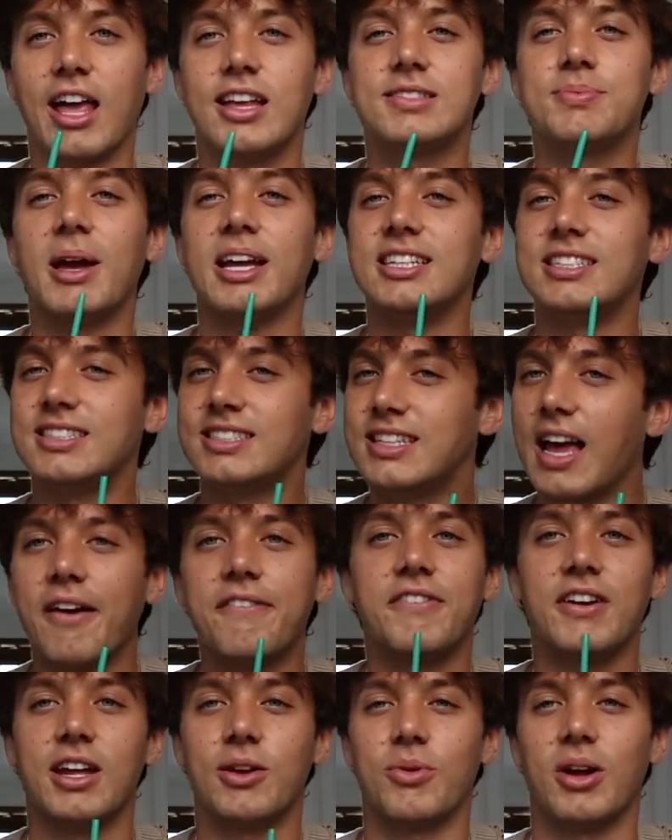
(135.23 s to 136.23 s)
is my
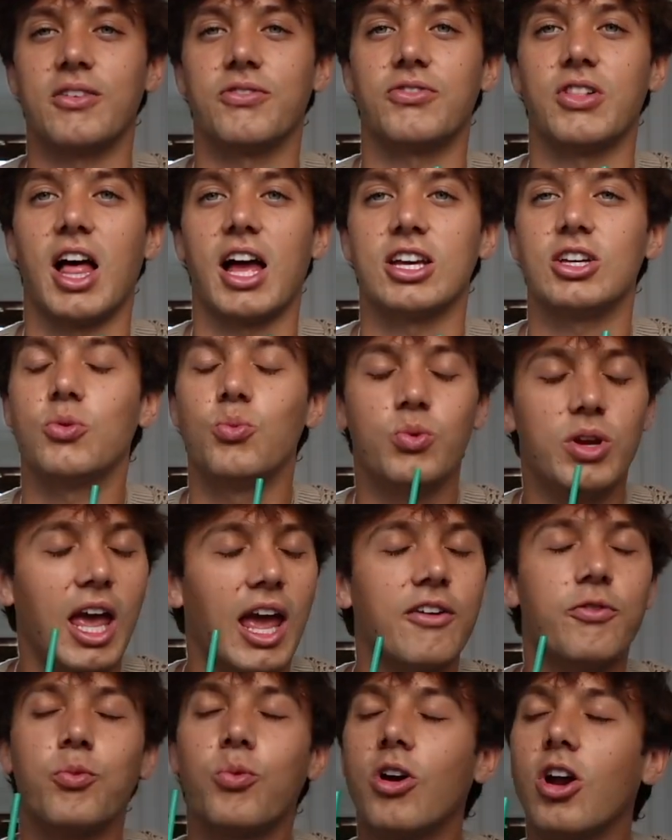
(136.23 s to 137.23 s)
definite red flag.
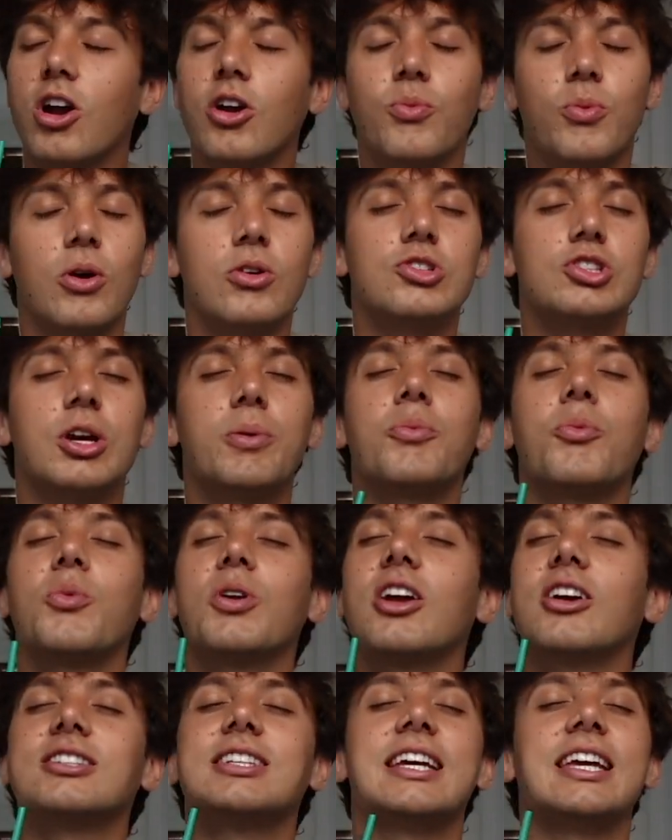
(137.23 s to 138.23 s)
If we're on a road trip,
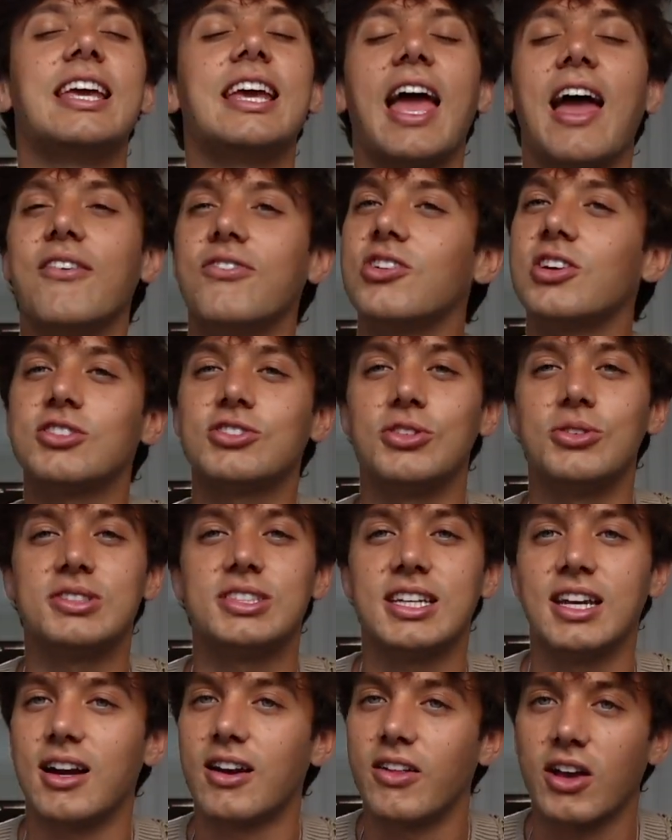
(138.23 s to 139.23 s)
we are taking every excuse
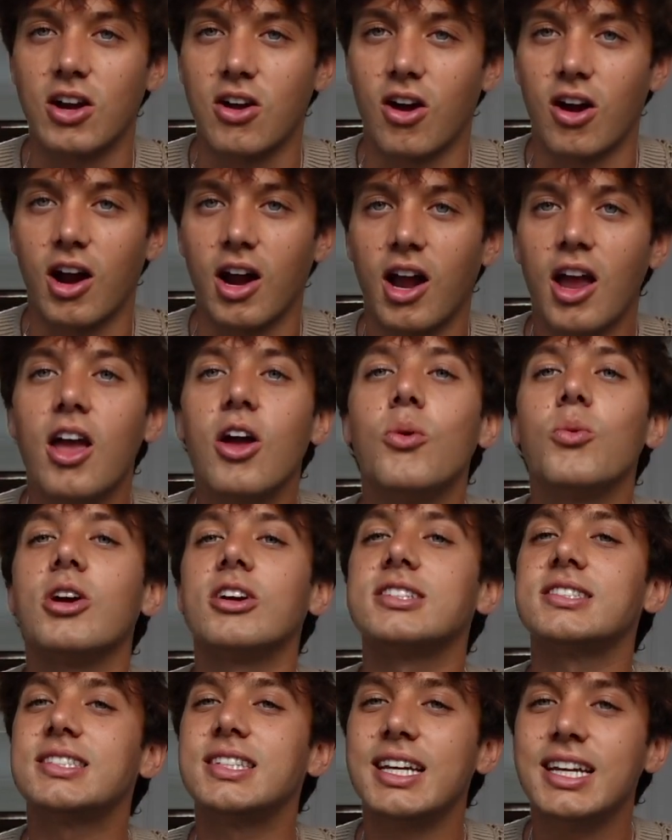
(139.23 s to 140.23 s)
to get out of that car. We
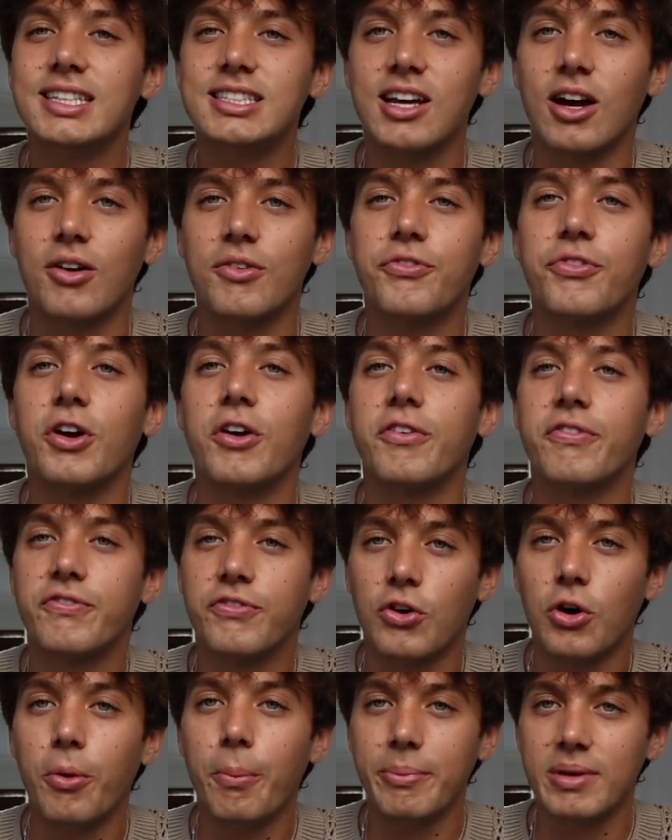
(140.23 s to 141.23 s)
are sitting down for a
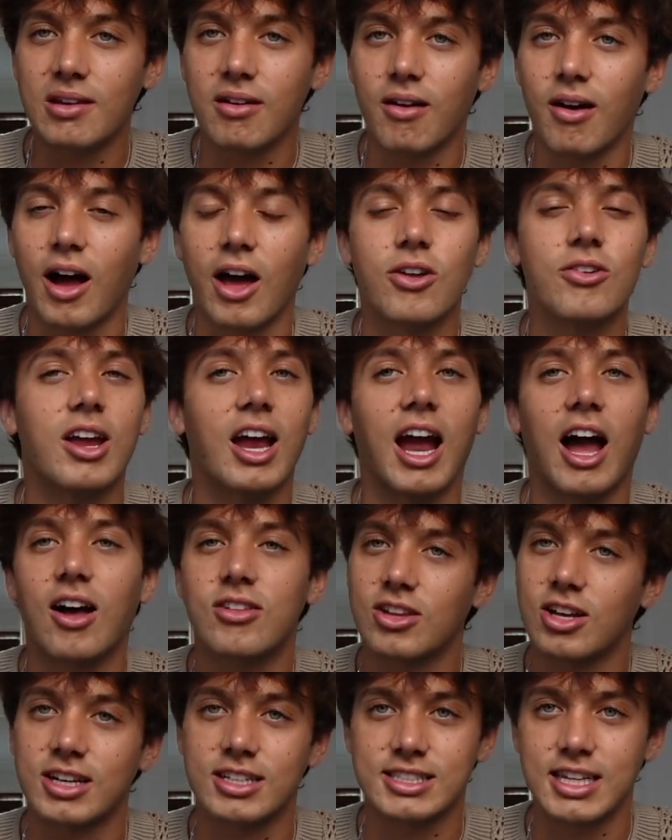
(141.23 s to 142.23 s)
full meal. I don't care
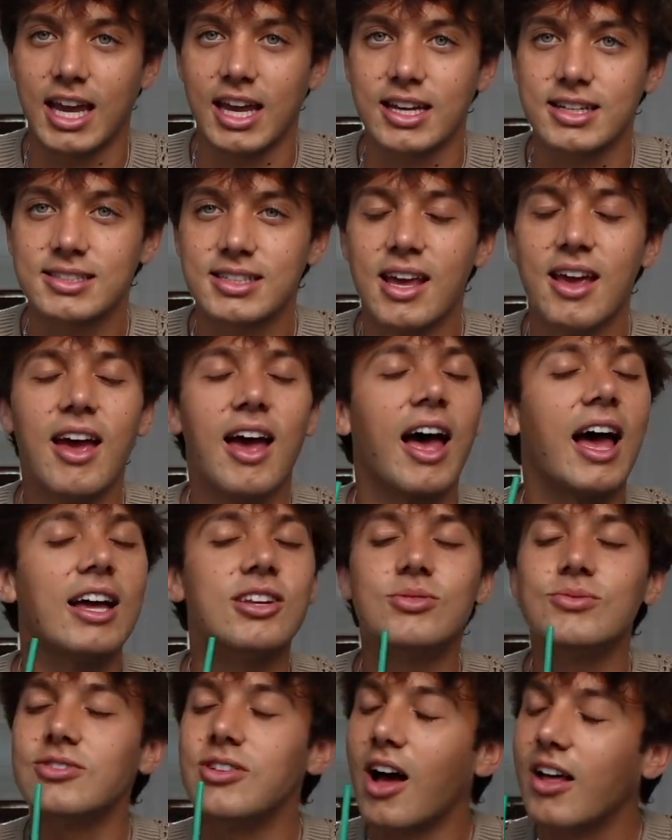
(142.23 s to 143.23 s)
how long it takes. I
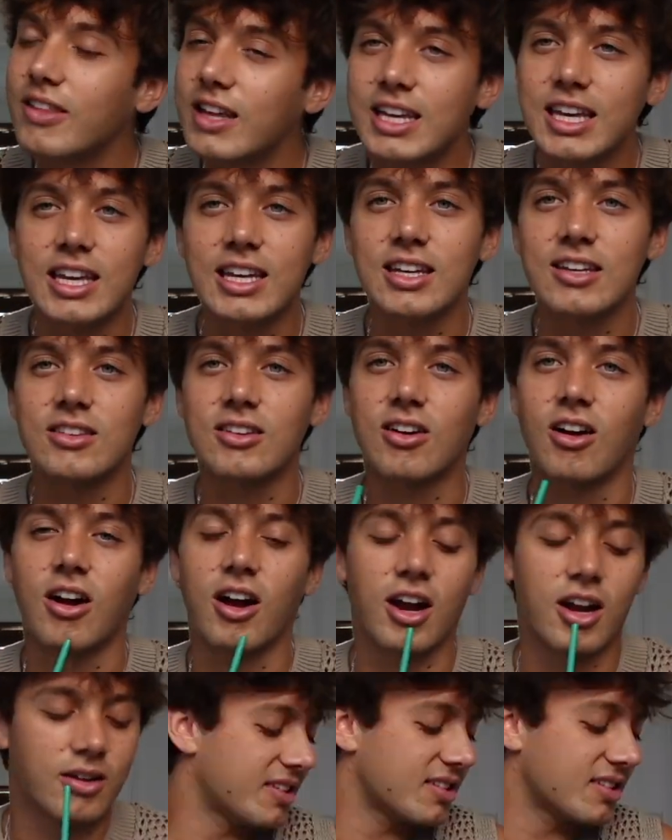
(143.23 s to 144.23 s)
do not like eating in the
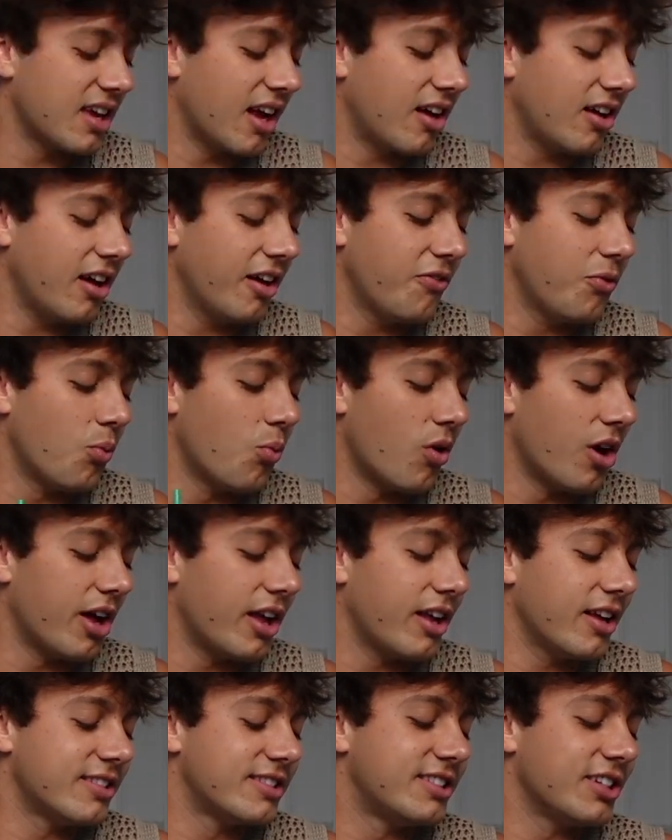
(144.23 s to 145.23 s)
car. Scale of
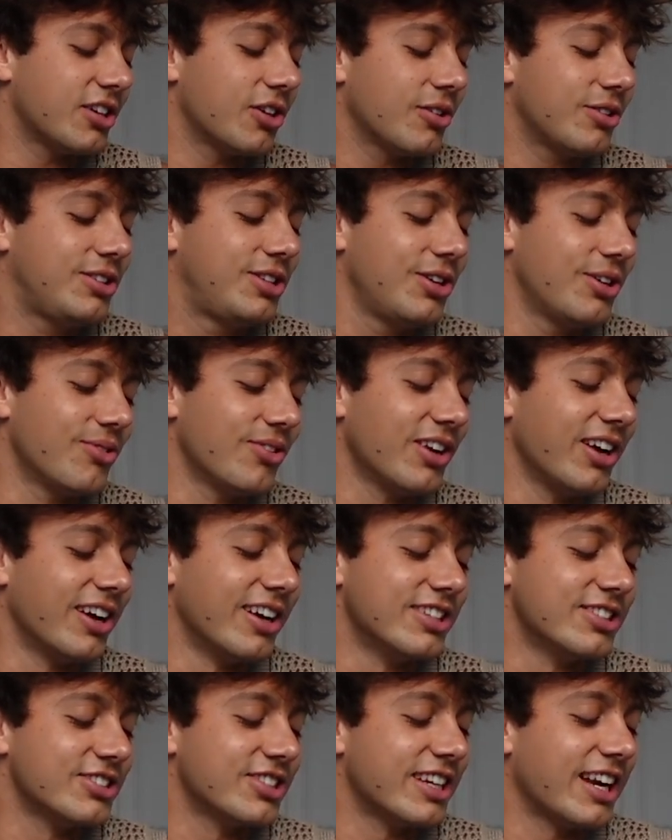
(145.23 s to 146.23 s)
0 to
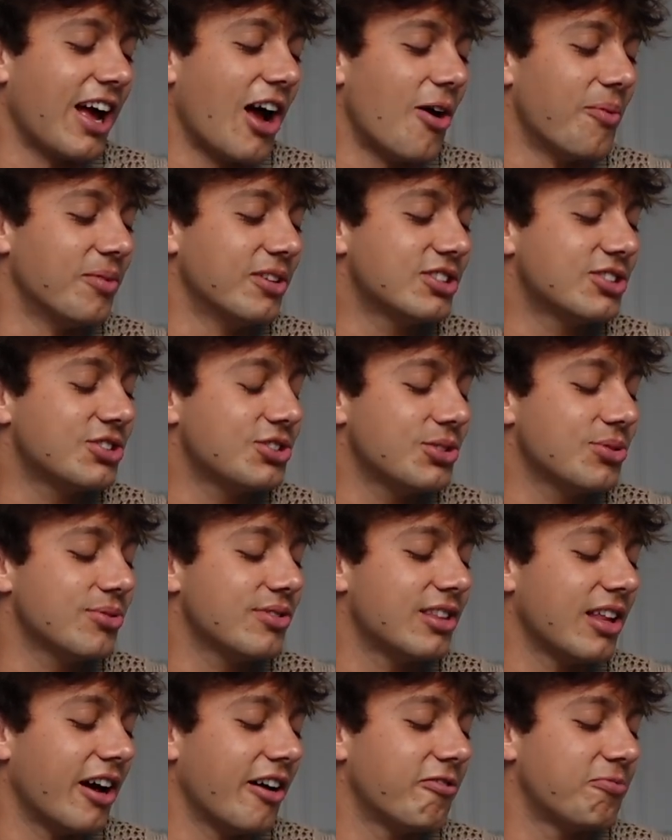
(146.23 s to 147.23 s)
100, how much do you
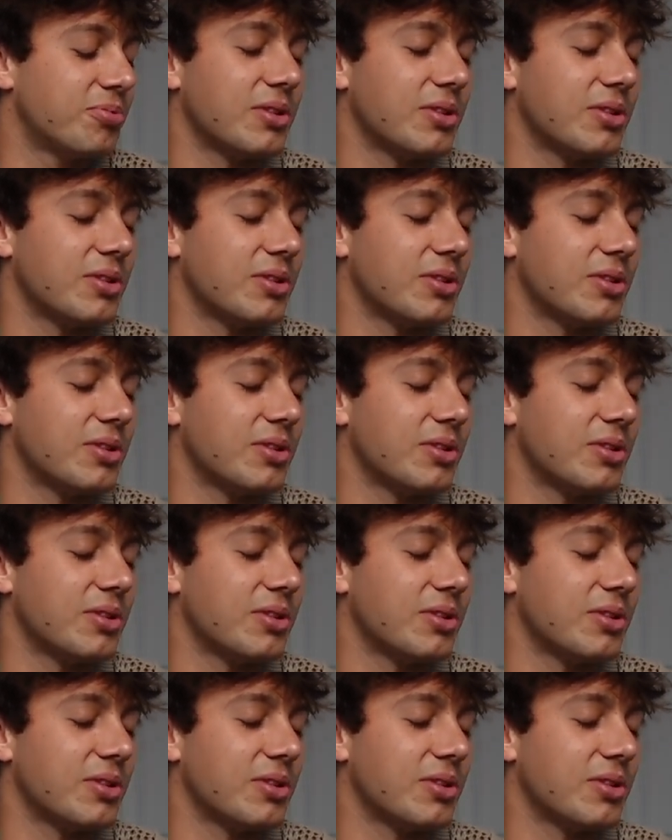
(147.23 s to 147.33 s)
love